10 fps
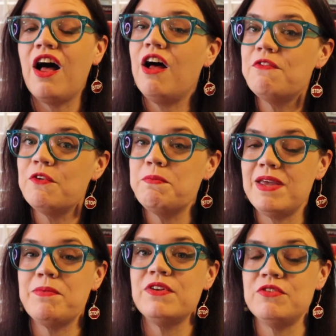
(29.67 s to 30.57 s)
awful
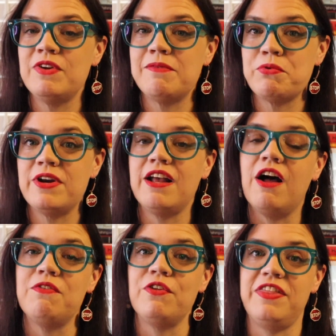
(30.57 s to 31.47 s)
people doing pretty
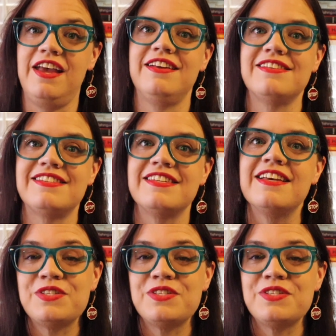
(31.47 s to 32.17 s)
awful things.